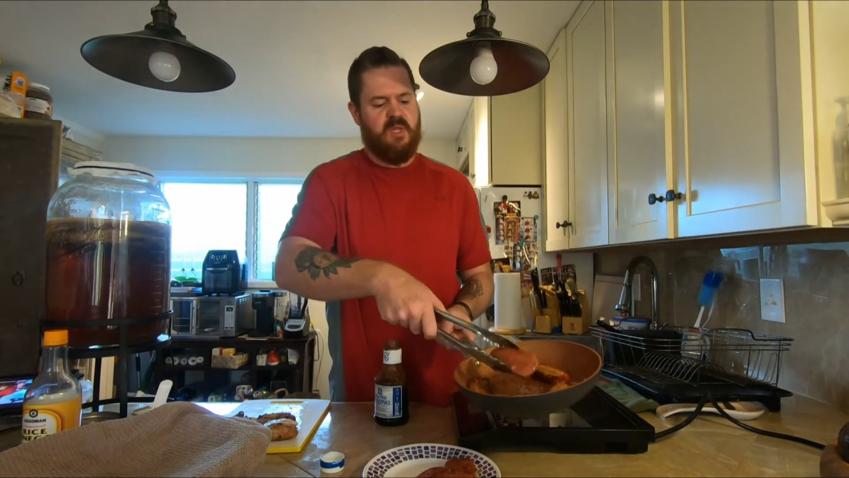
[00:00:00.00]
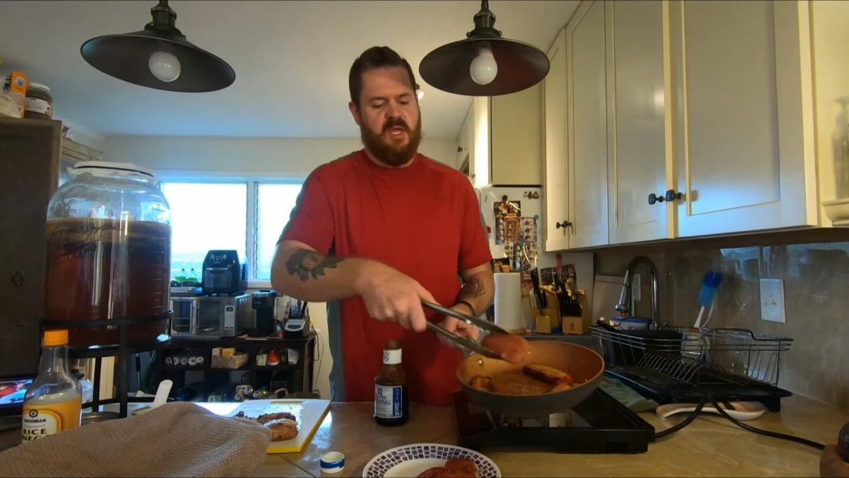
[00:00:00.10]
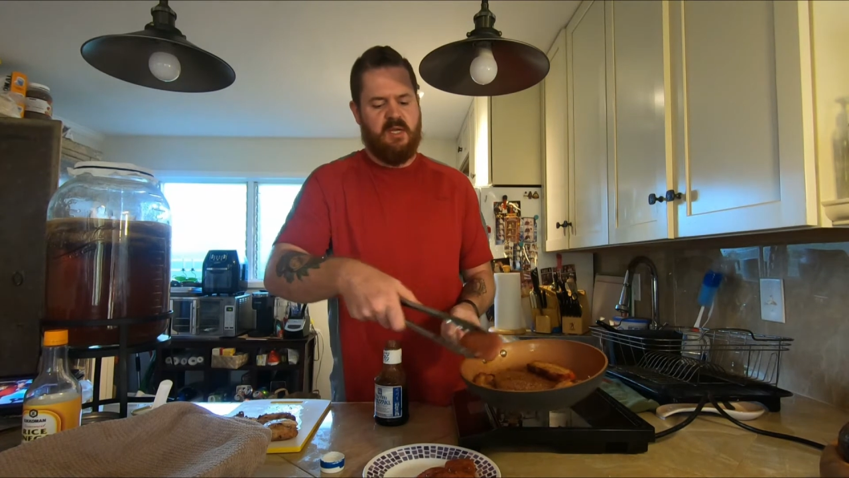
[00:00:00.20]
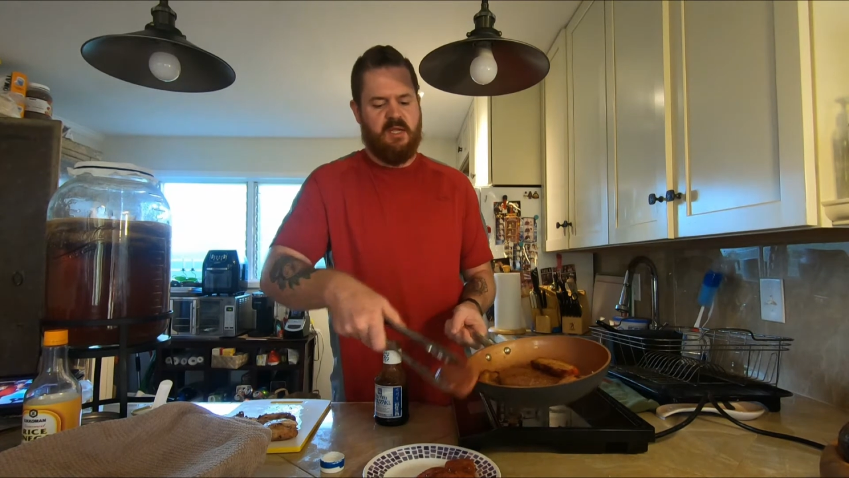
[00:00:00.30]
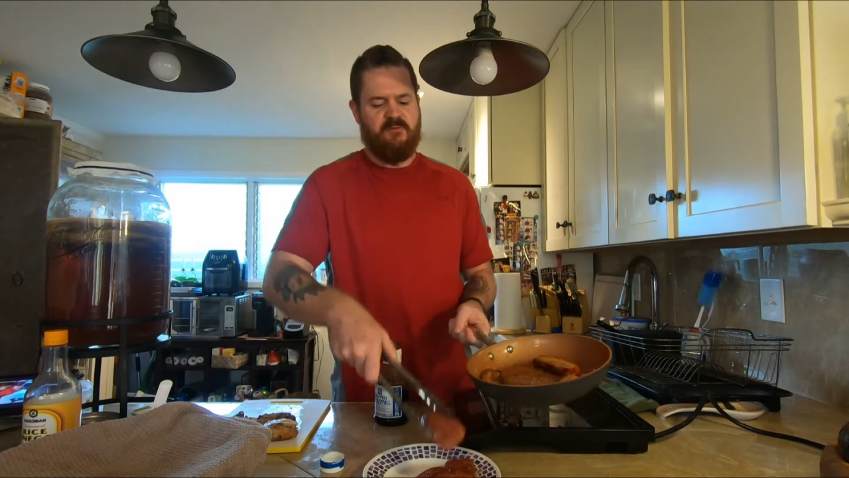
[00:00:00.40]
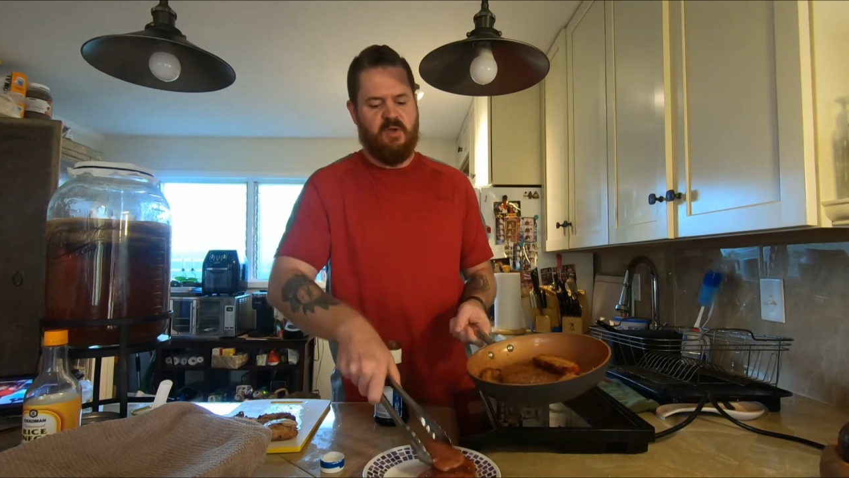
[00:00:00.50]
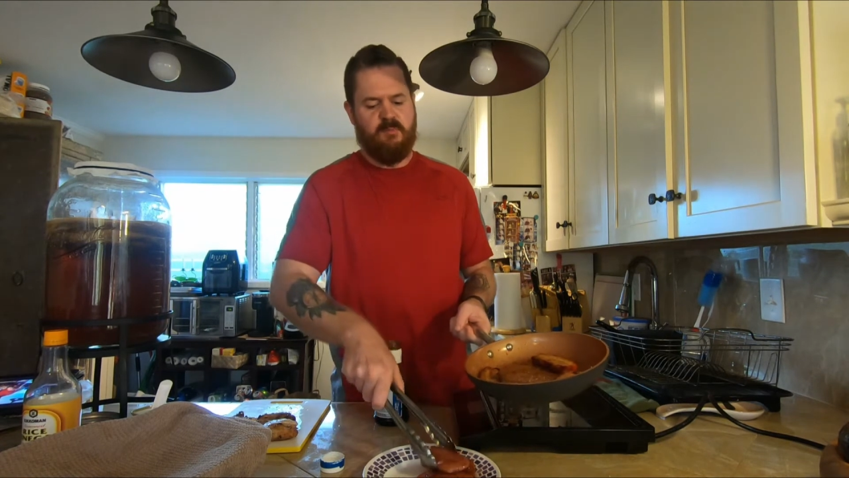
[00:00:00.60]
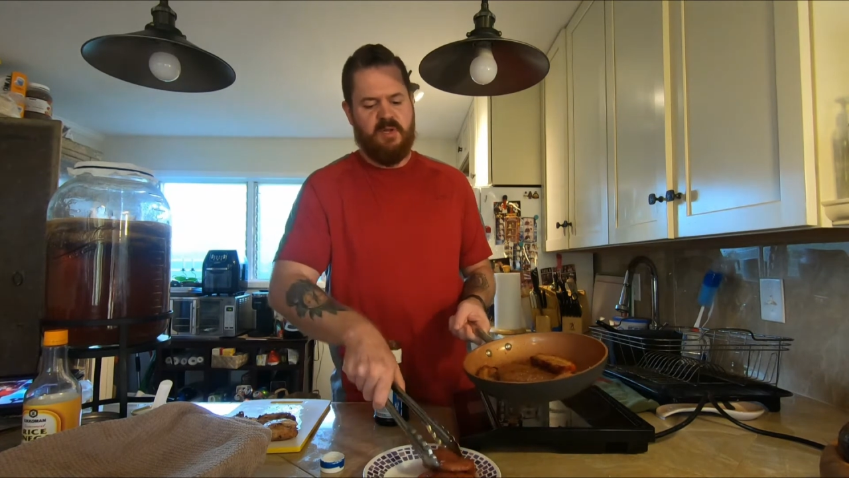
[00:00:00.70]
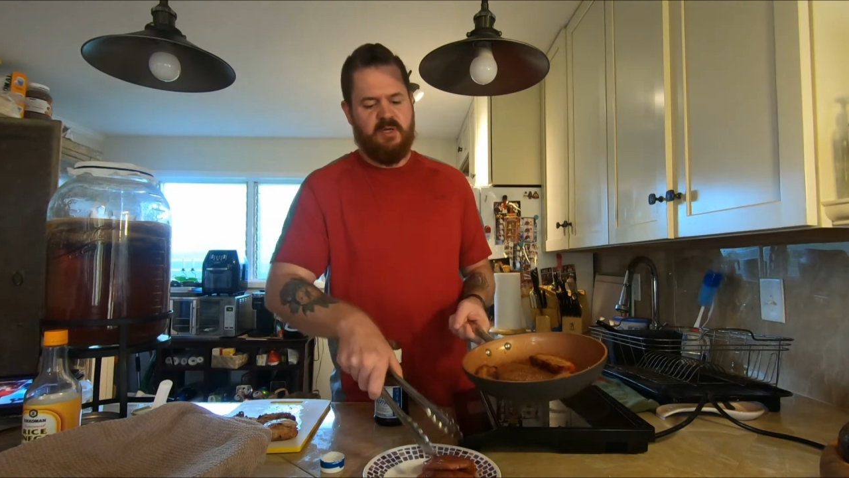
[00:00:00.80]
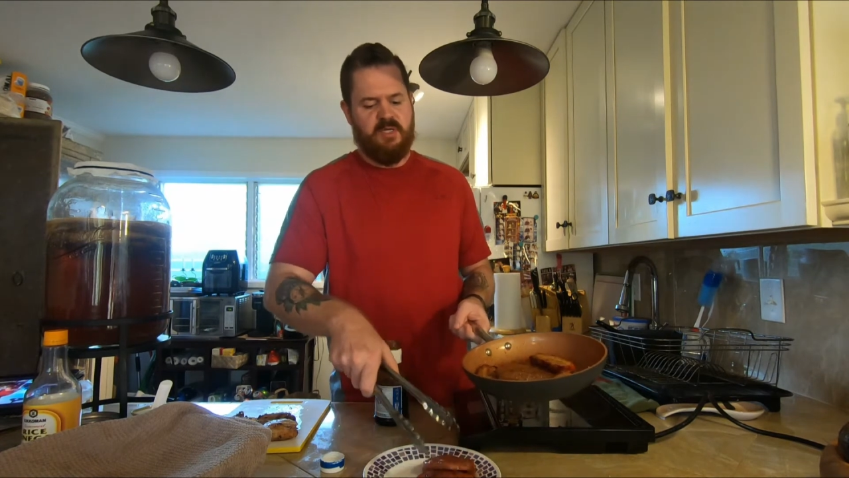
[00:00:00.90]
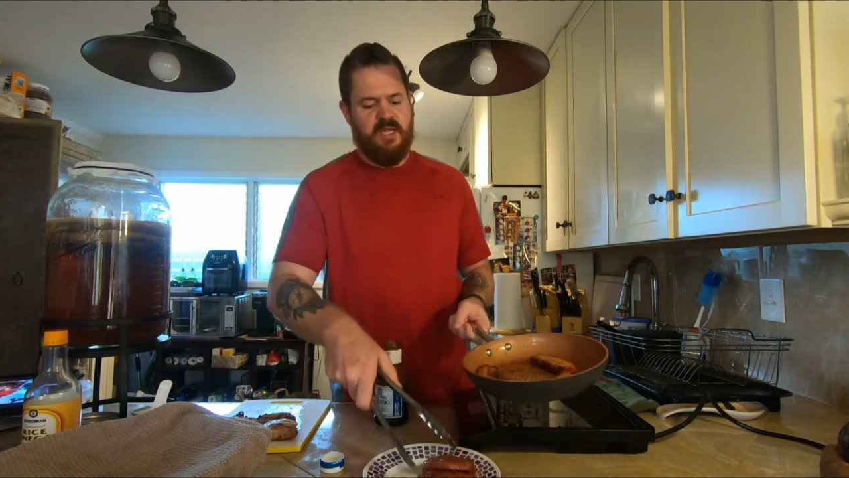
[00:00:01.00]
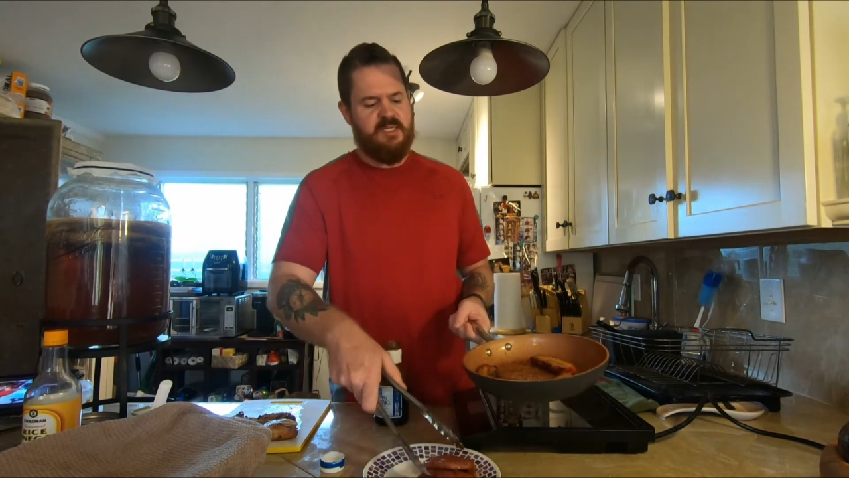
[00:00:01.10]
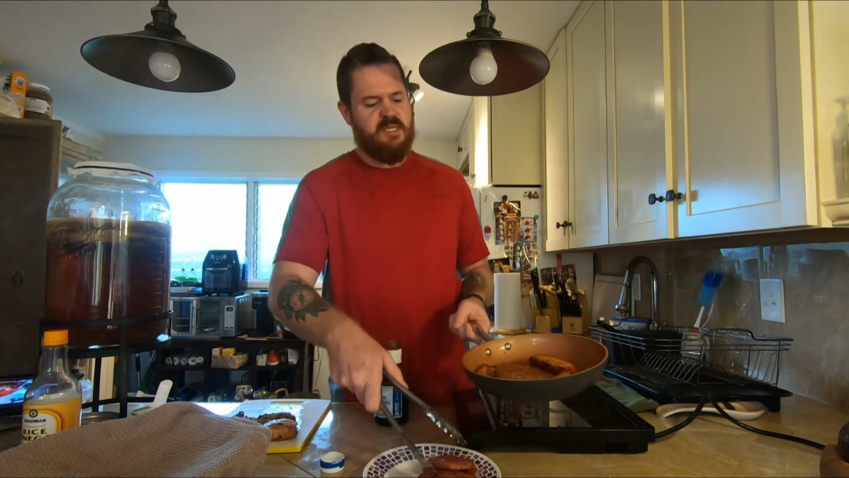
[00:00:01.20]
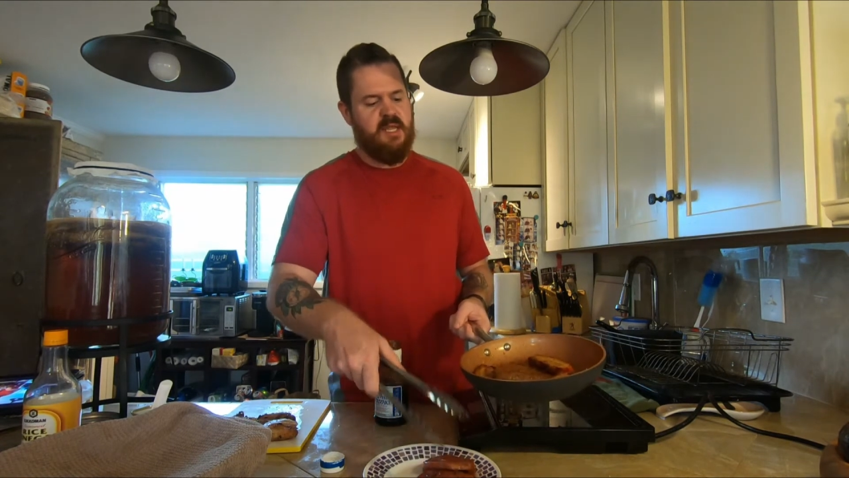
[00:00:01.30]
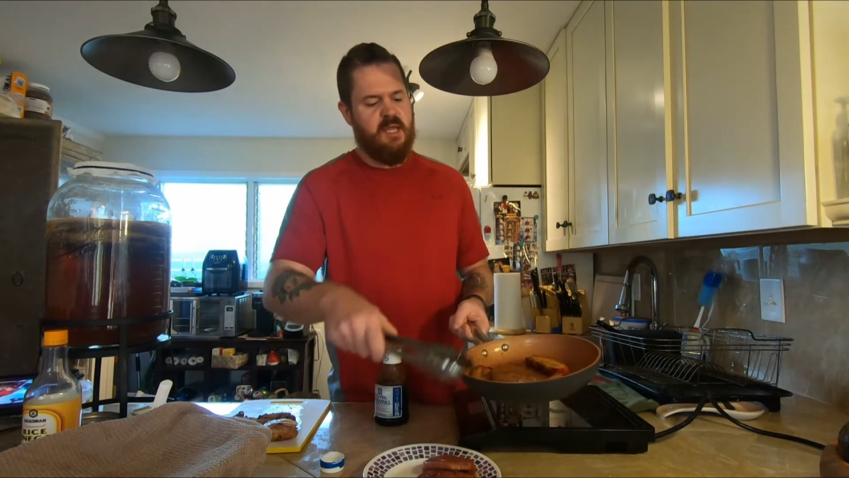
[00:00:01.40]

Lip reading: and give you a bitter taste.